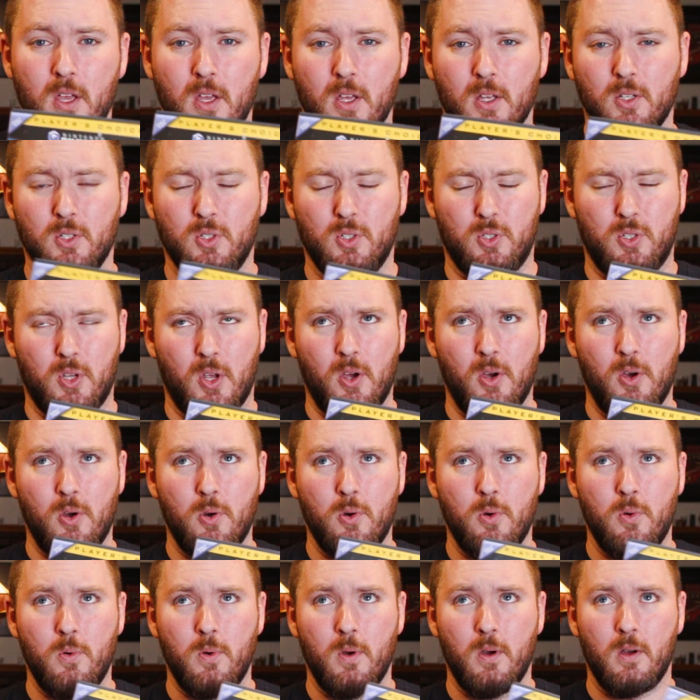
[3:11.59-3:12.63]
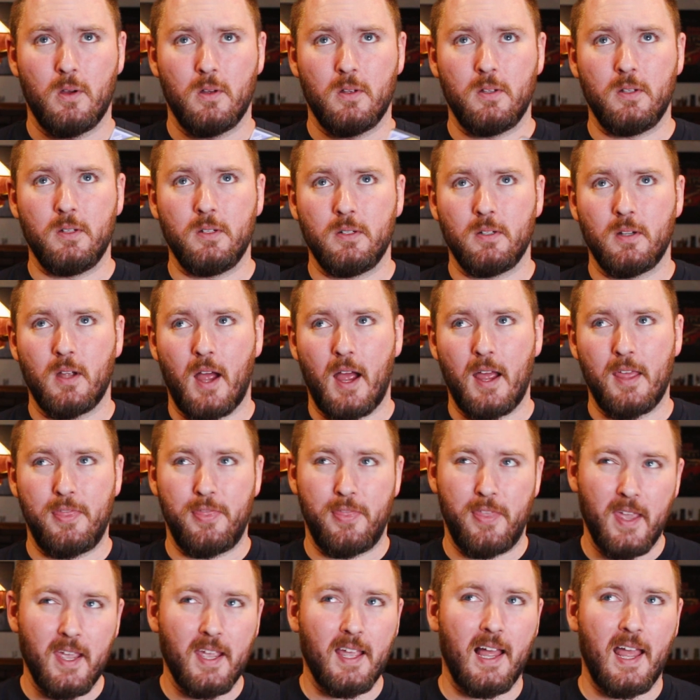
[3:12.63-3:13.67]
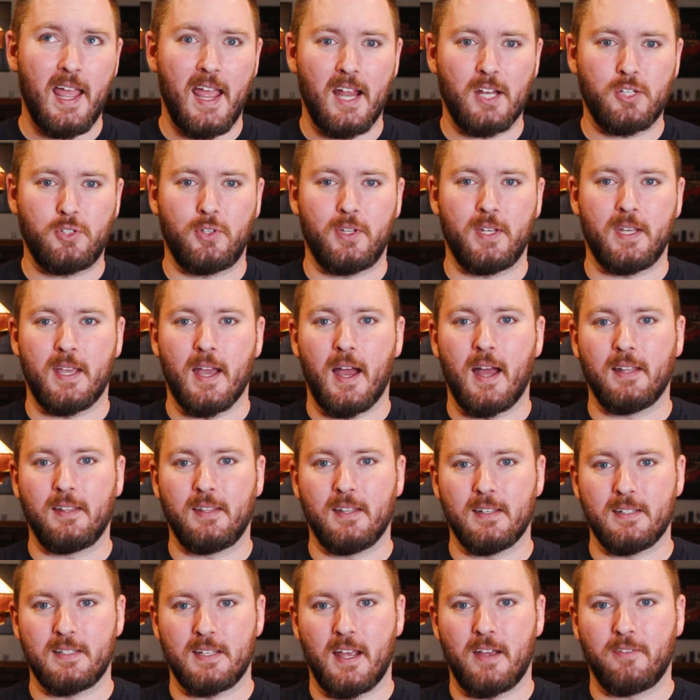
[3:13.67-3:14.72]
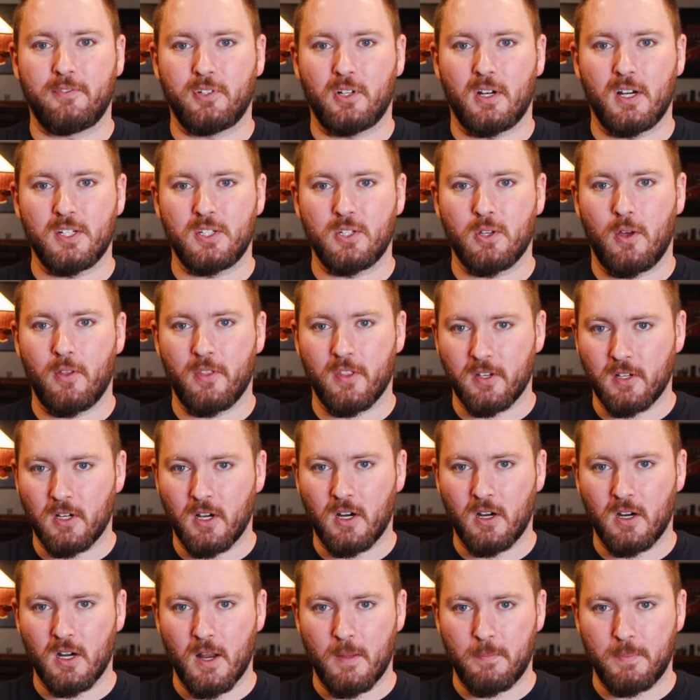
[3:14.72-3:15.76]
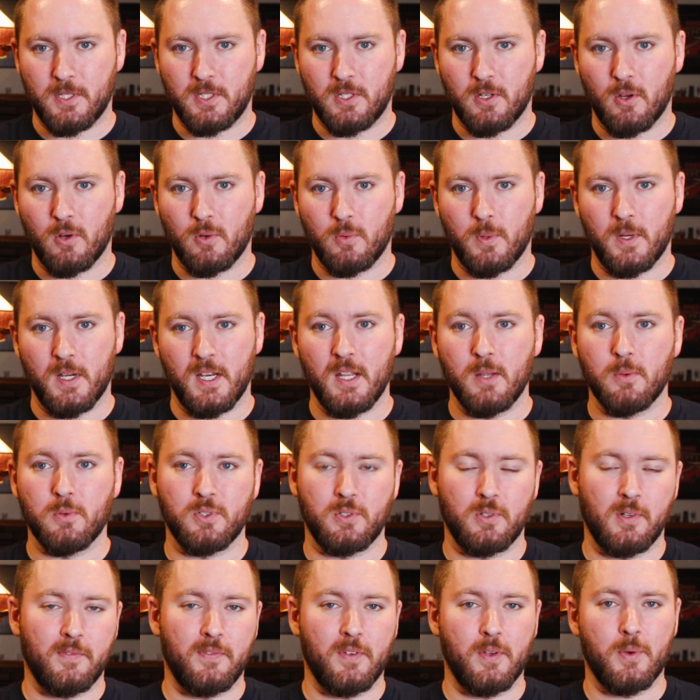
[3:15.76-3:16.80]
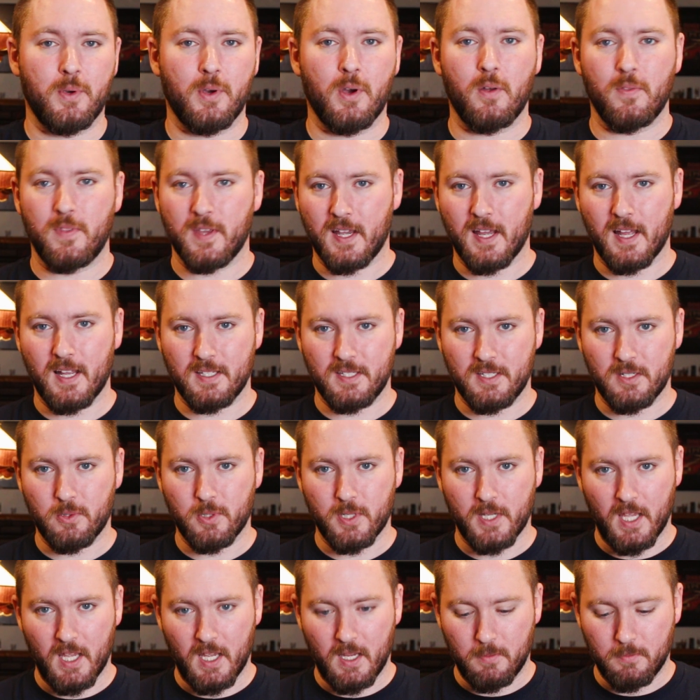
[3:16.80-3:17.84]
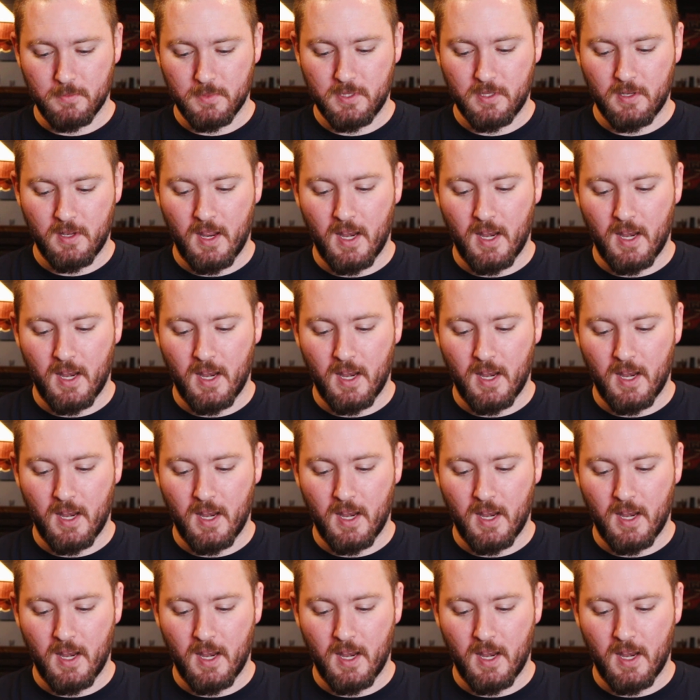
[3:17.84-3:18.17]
So, I think I actually got this after I saw the Nerd episode when he was reviewing all the Godzilla games.